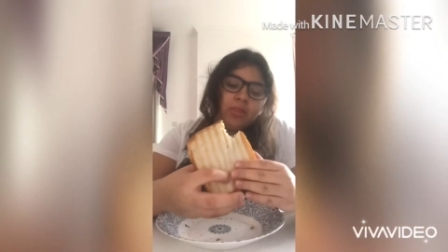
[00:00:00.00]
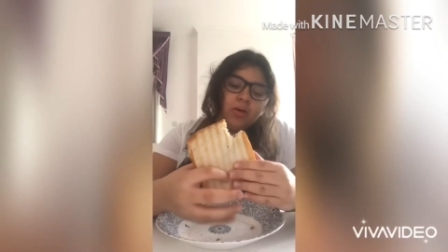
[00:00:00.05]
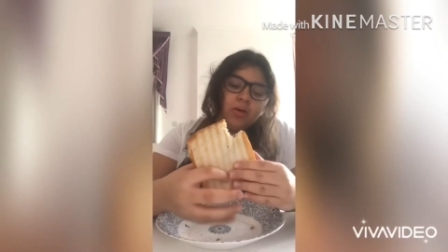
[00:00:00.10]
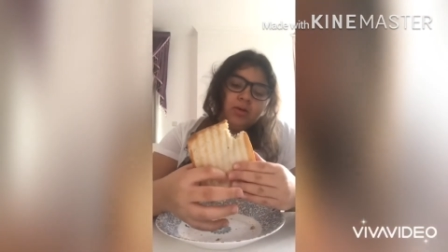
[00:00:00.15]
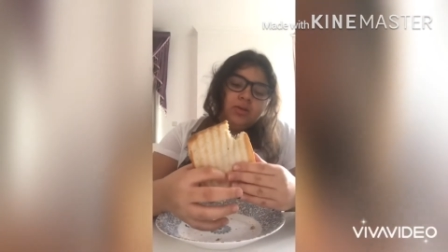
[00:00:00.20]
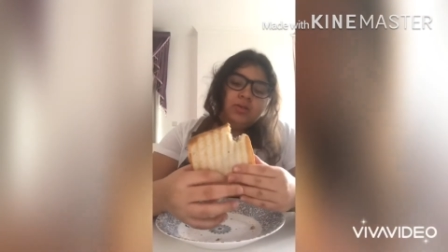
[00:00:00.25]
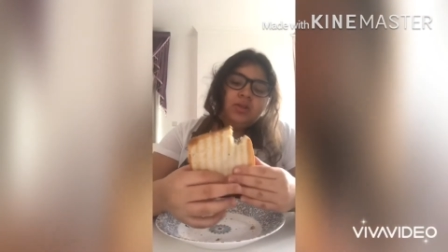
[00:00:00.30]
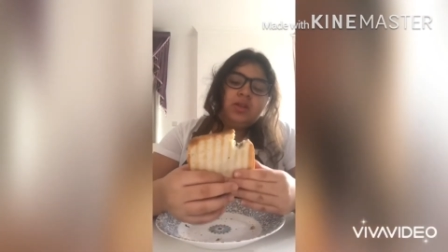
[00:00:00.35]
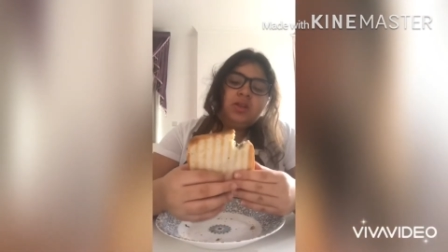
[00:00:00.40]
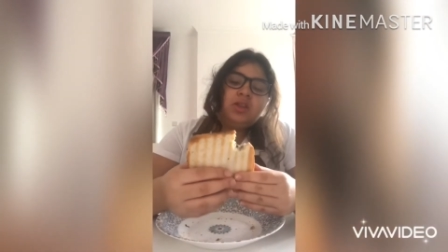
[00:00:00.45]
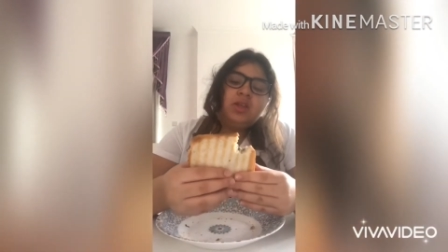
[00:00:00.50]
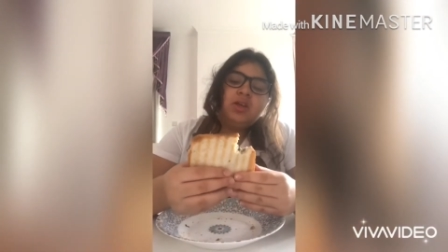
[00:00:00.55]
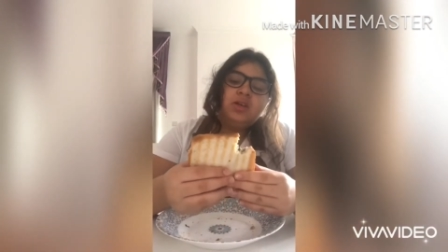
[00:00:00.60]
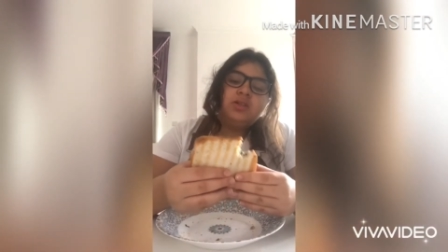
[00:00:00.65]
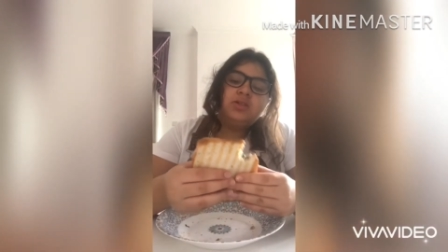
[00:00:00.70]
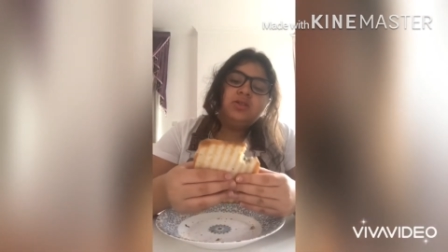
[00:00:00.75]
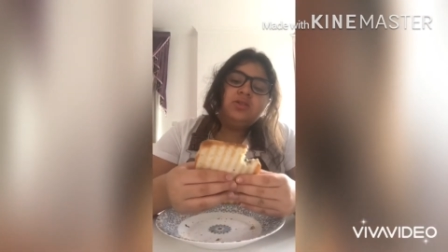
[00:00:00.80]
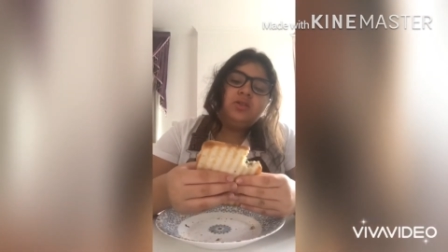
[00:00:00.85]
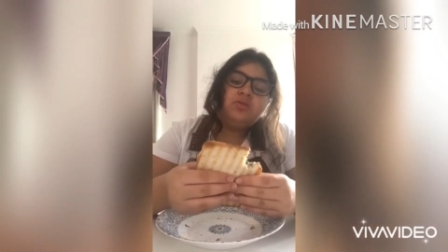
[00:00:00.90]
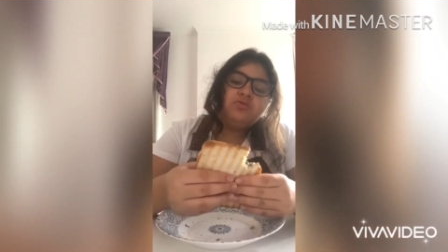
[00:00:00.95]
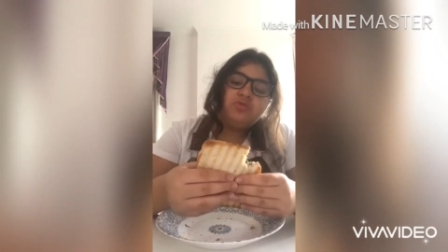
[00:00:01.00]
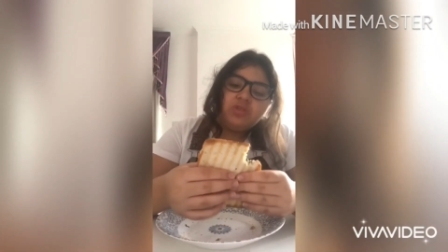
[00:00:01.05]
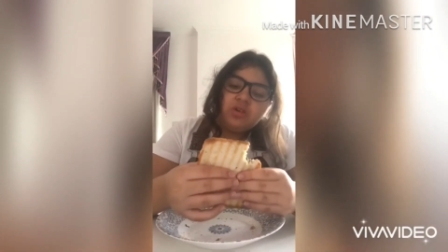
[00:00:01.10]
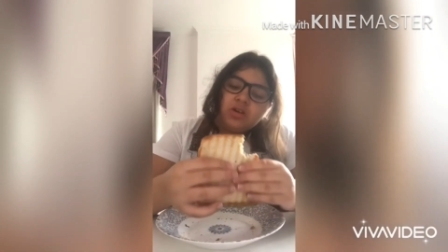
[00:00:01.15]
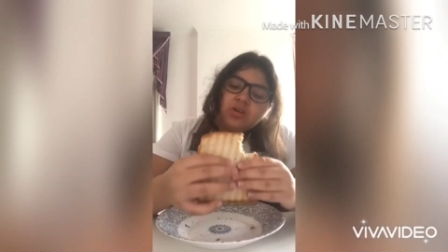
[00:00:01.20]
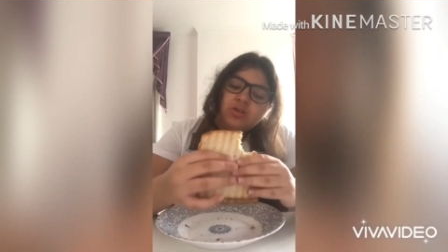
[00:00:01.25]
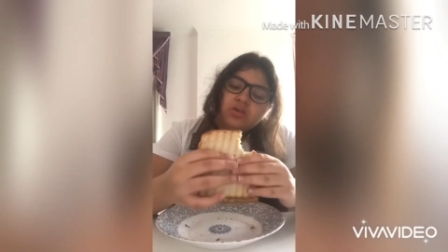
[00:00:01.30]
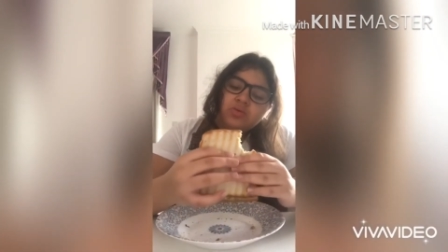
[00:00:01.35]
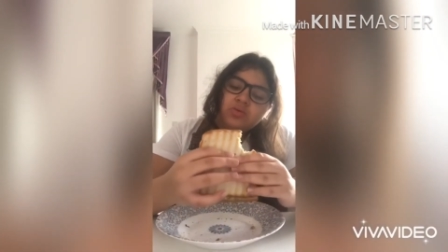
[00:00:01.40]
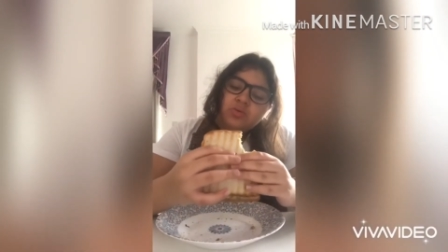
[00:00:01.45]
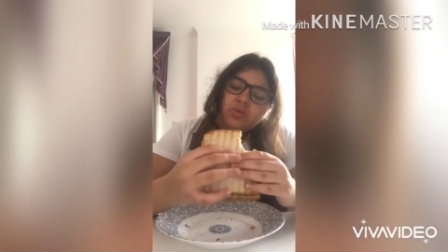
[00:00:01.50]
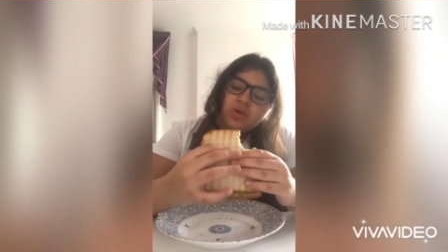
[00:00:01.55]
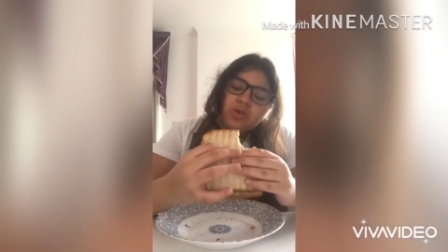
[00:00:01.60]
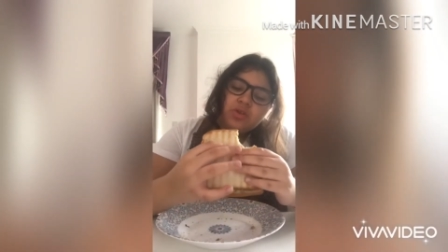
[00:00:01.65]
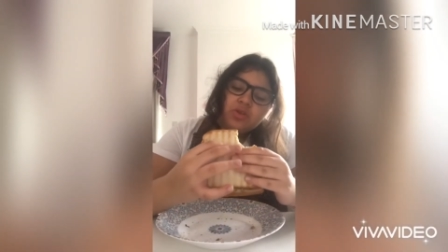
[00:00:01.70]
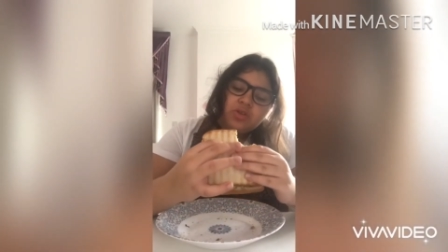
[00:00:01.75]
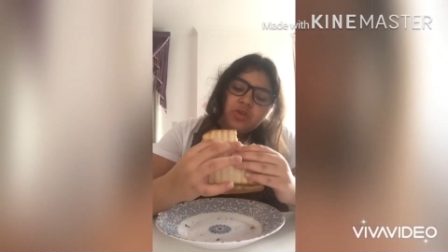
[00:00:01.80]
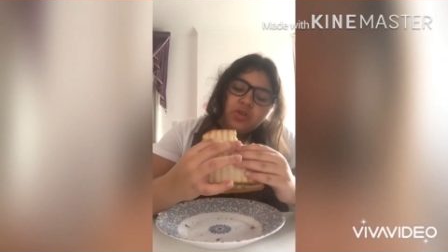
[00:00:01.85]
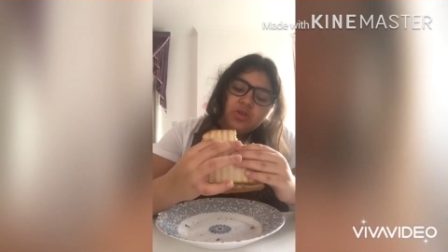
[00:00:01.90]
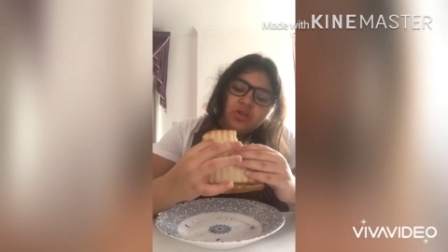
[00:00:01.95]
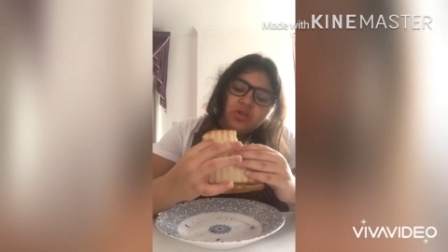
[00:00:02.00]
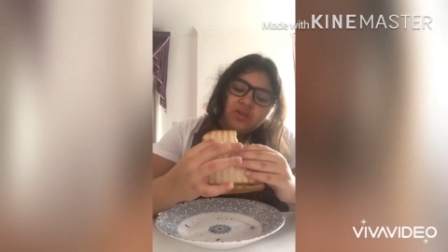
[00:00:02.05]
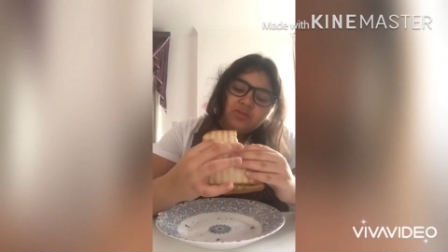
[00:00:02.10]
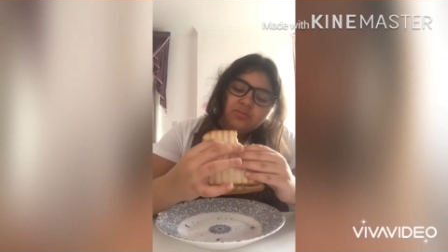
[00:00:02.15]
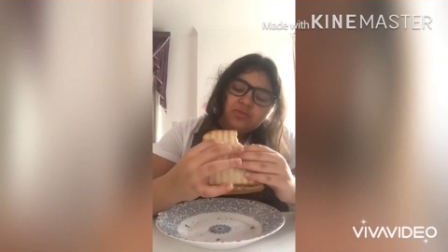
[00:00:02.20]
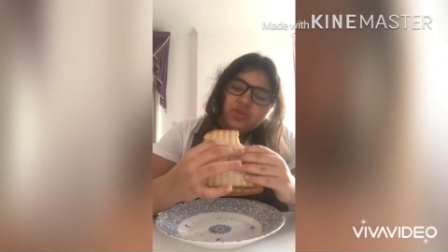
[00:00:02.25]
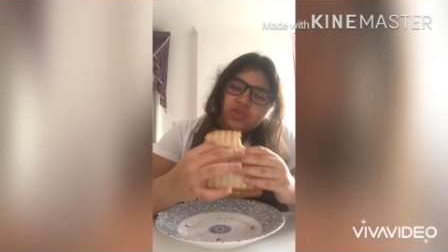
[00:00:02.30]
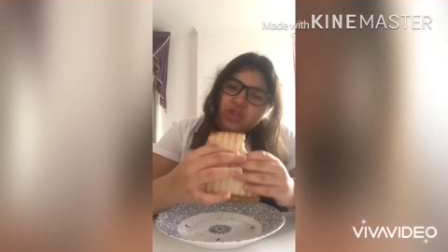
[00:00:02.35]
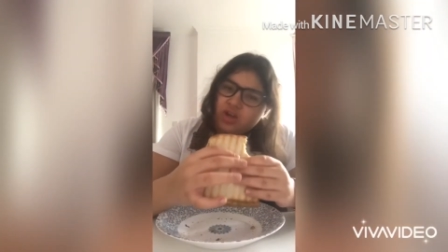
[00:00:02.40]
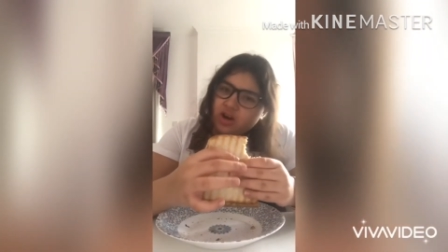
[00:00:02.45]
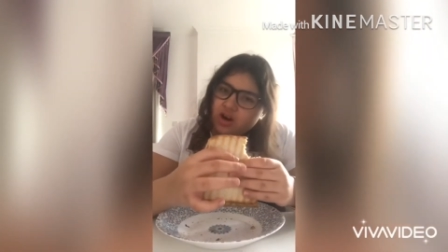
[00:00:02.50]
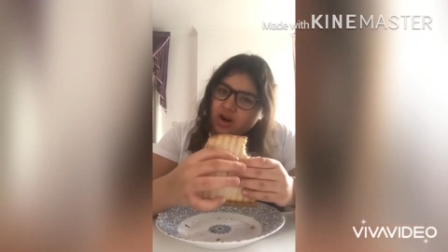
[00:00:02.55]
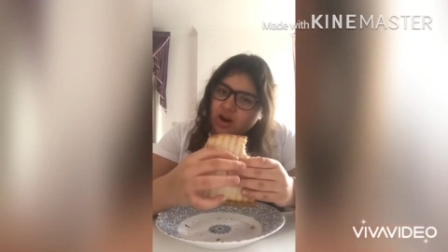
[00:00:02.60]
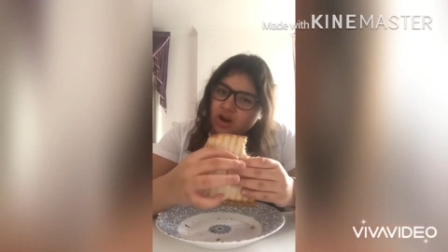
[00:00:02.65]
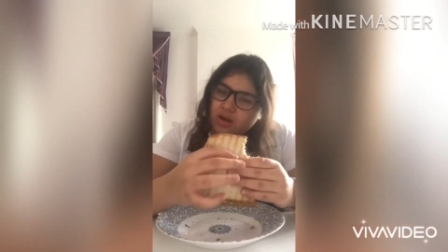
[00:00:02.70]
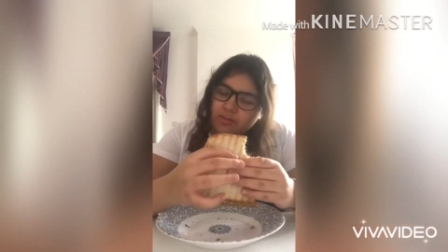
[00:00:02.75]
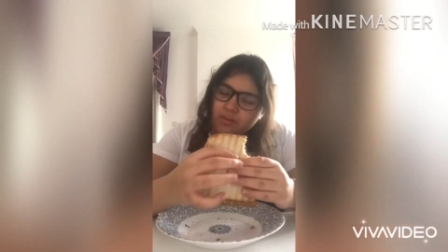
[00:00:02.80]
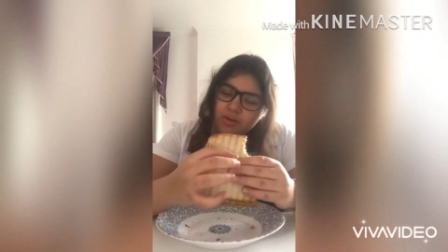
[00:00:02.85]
the thing is not really good with mozzarella.